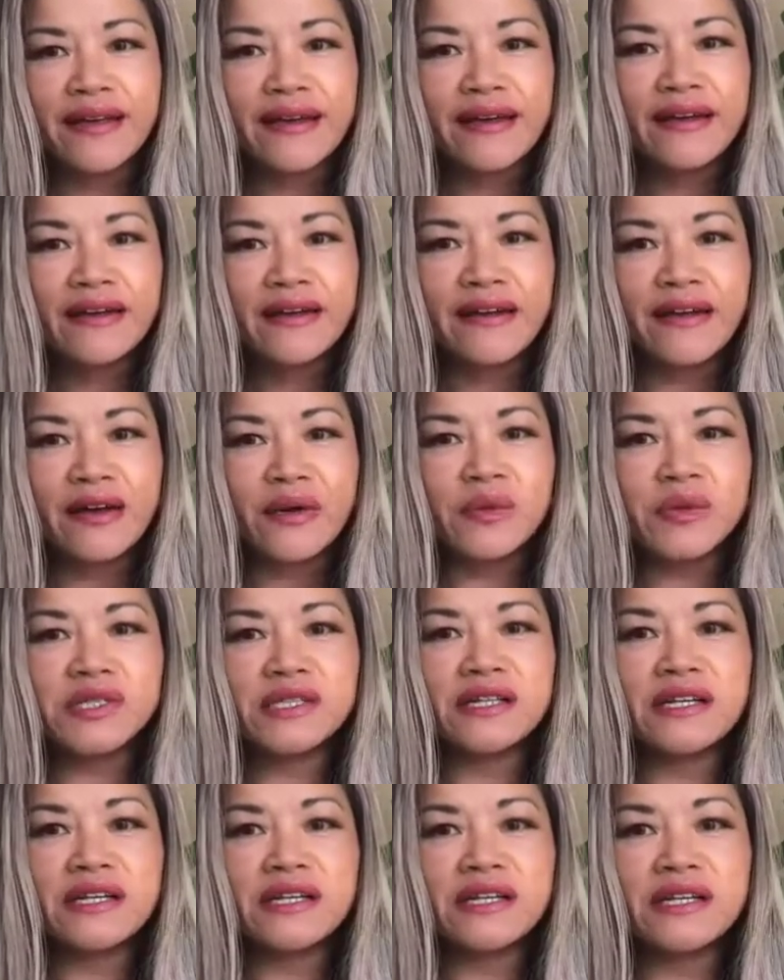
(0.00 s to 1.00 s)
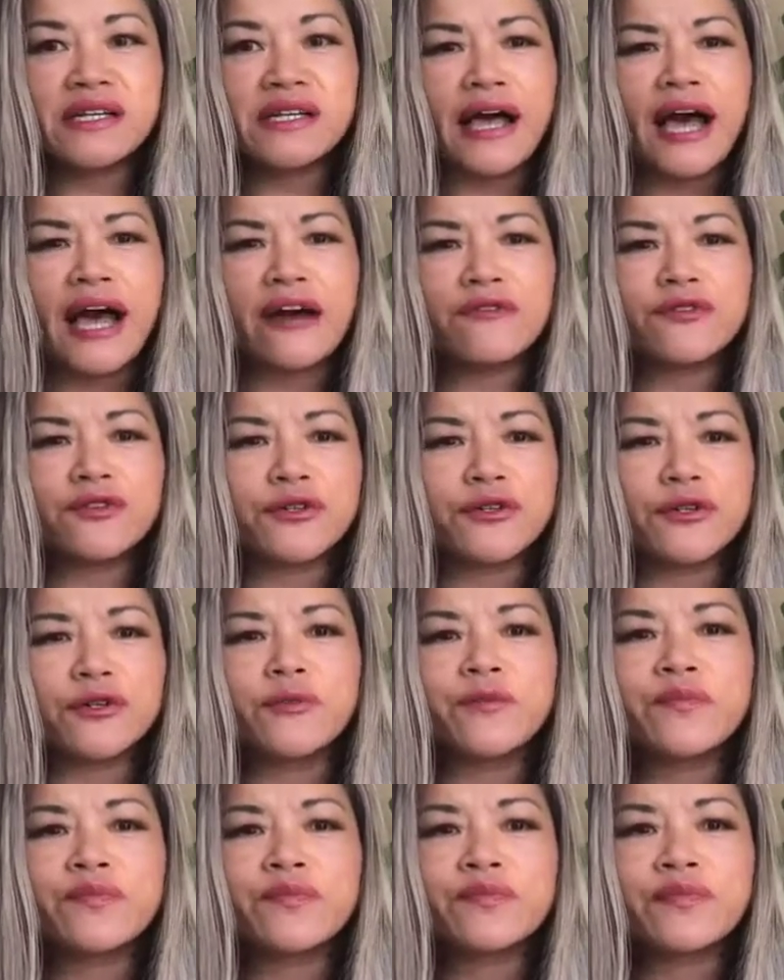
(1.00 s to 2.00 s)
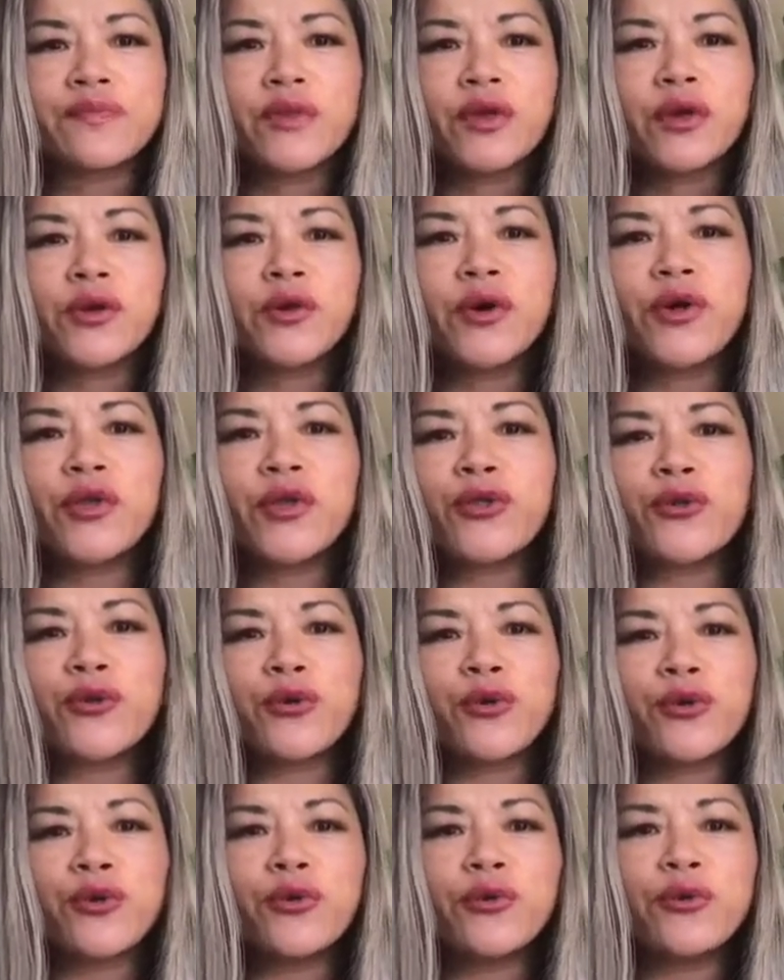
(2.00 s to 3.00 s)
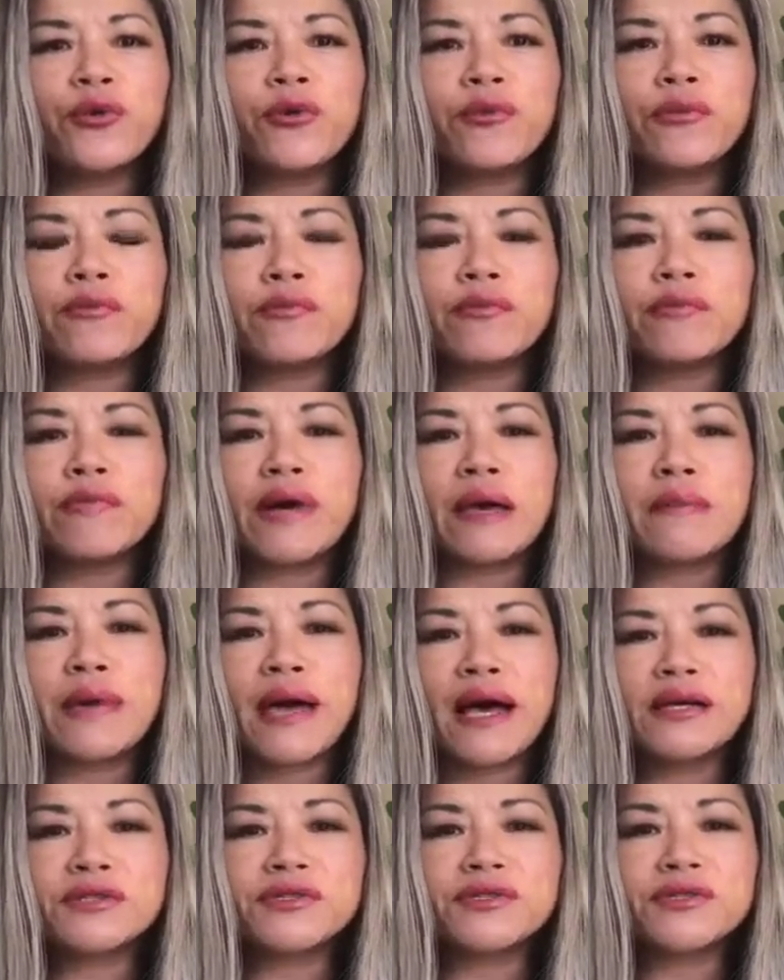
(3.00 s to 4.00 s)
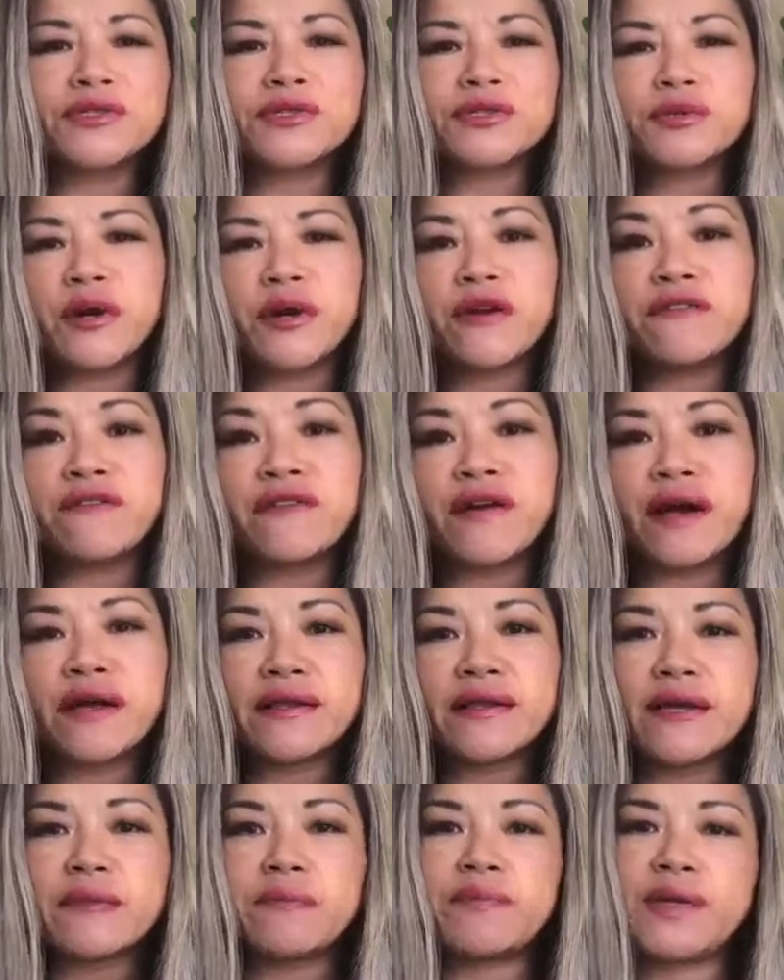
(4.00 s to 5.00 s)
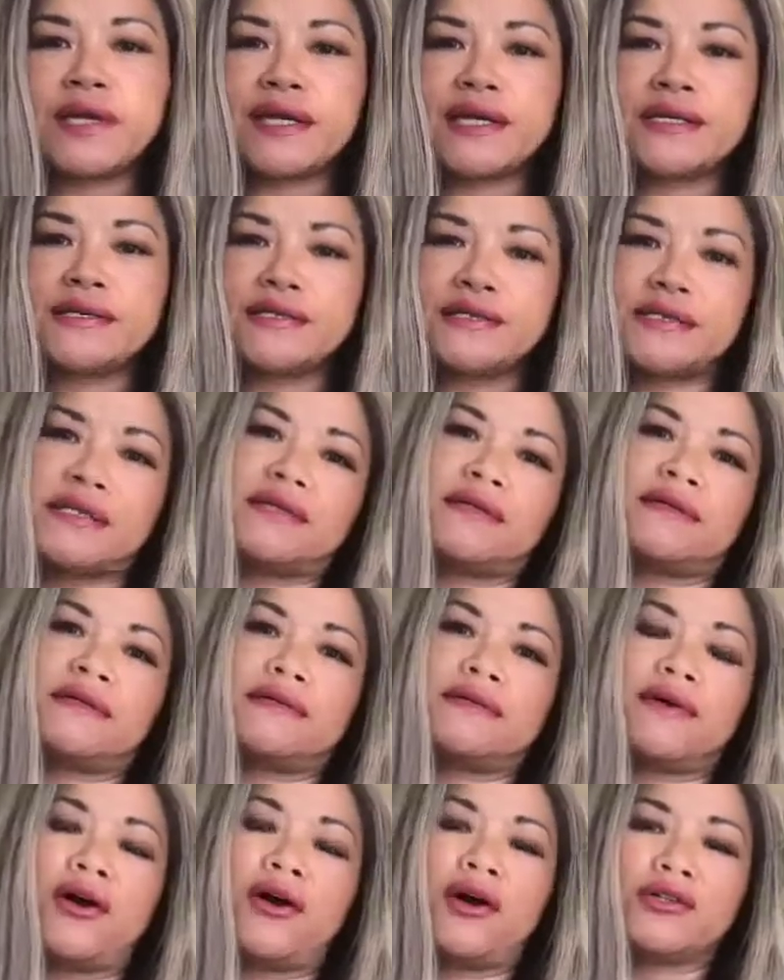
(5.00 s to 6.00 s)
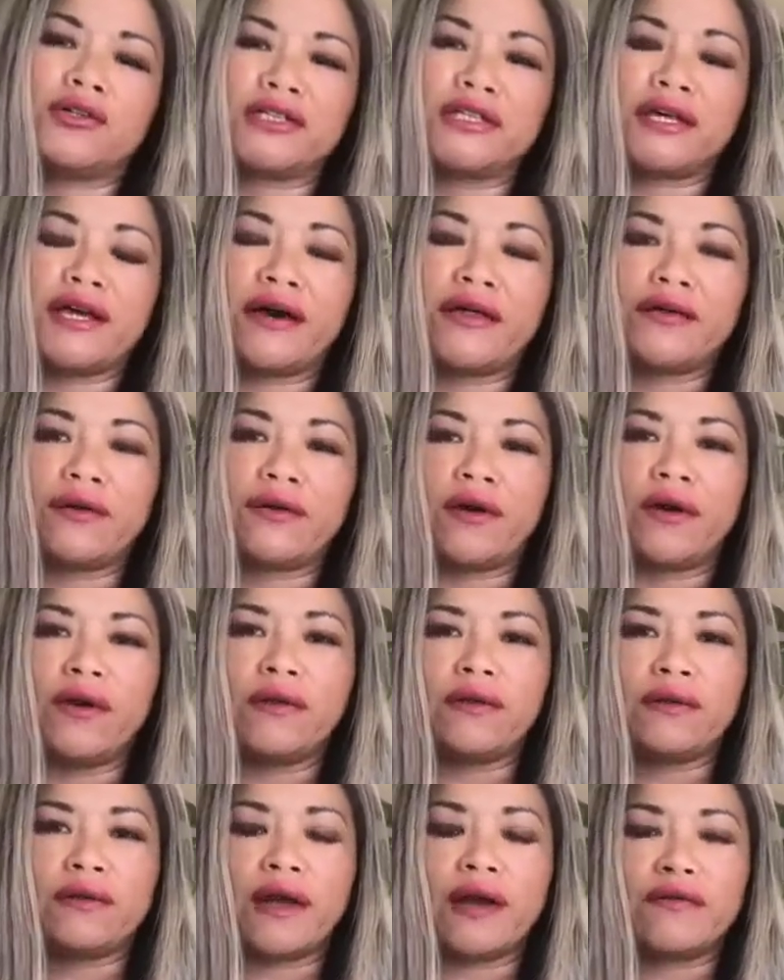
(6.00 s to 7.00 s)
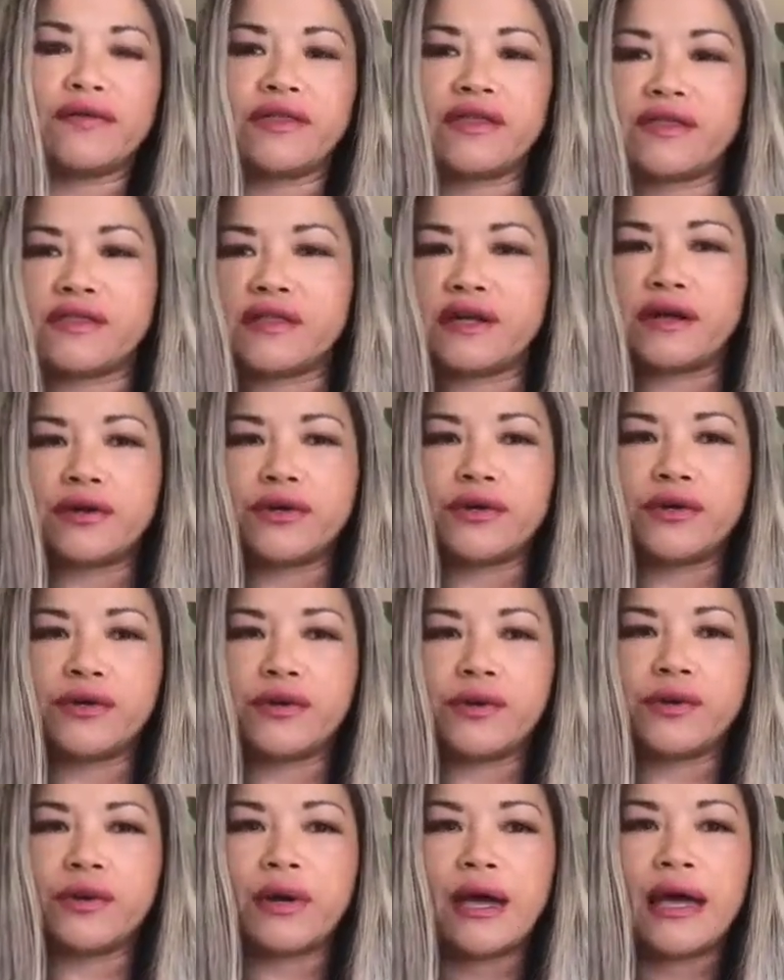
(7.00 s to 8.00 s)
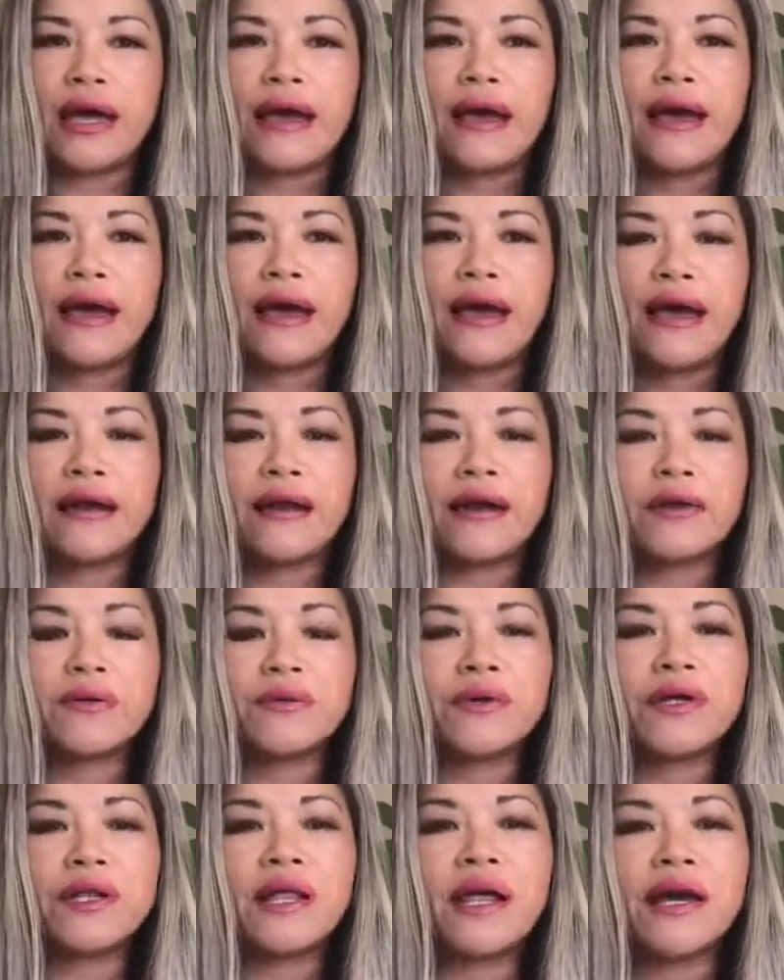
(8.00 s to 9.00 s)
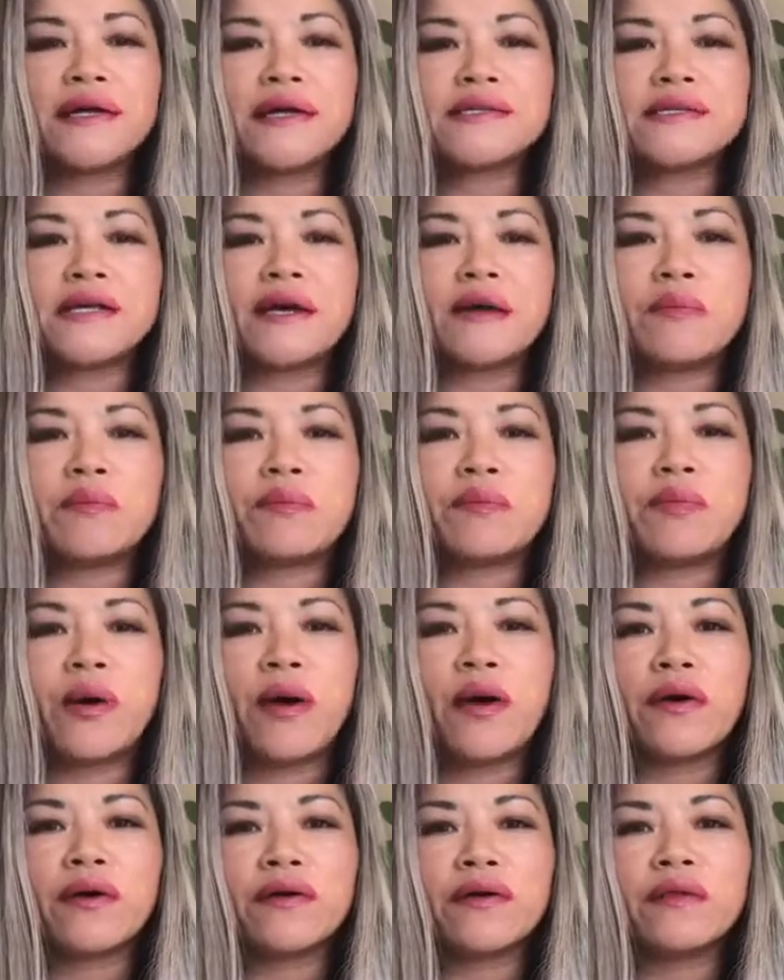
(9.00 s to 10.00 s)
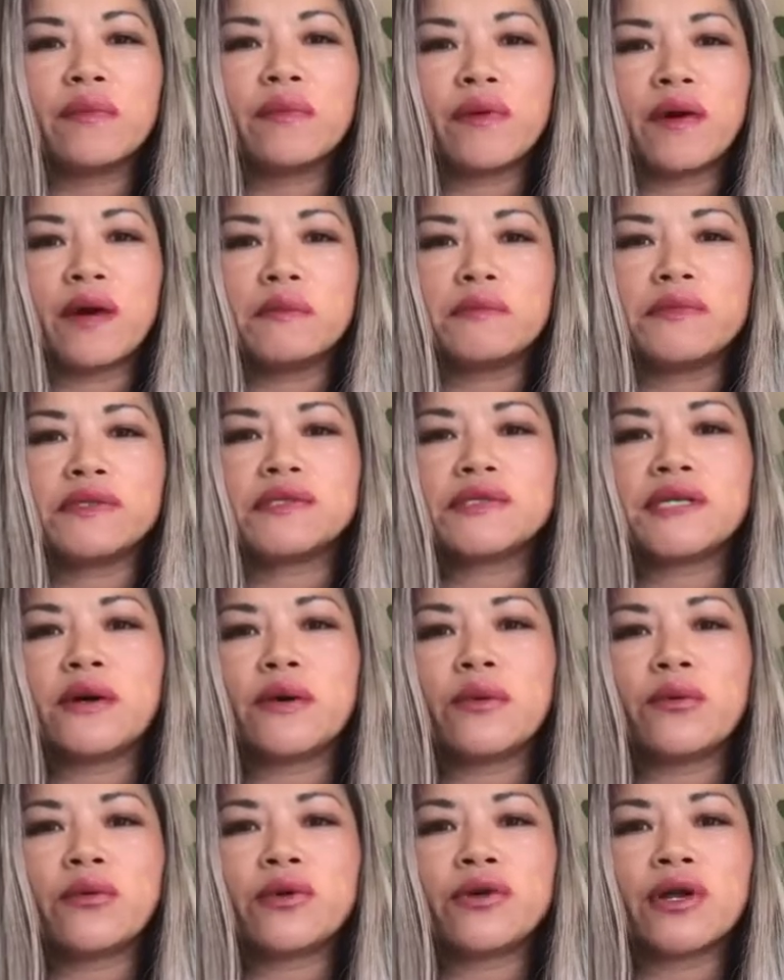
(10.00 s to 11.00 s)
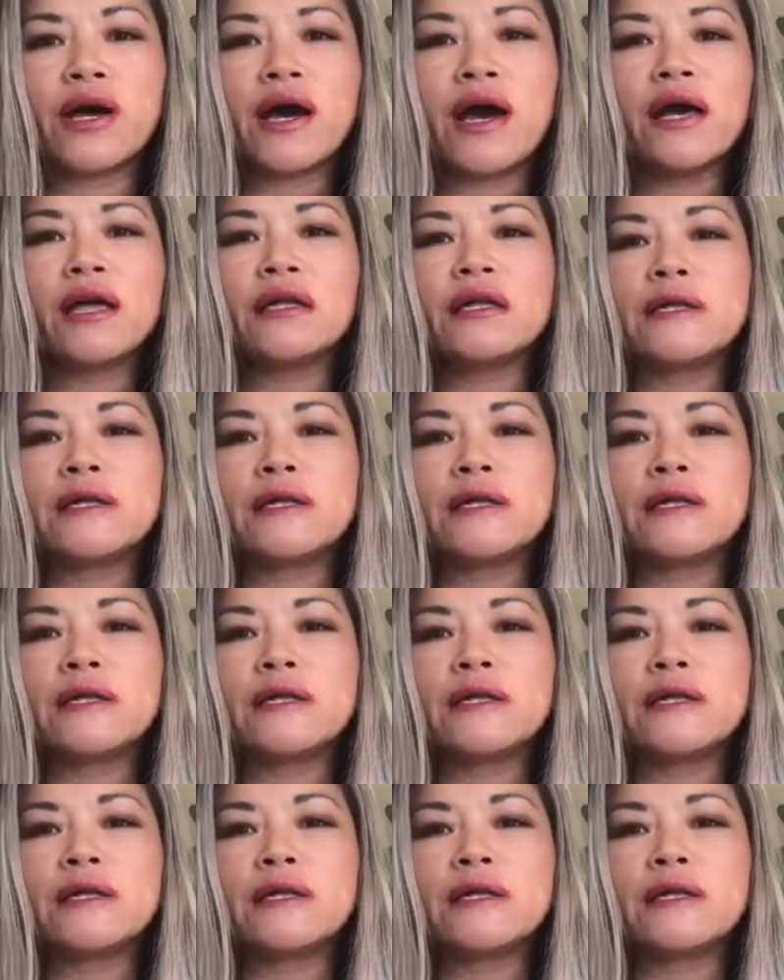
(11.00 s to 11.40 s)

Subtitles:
It wasn't until after going through my master's where I finally pieced it all together, everything that I knew. And I realized that part of the problem is that we're not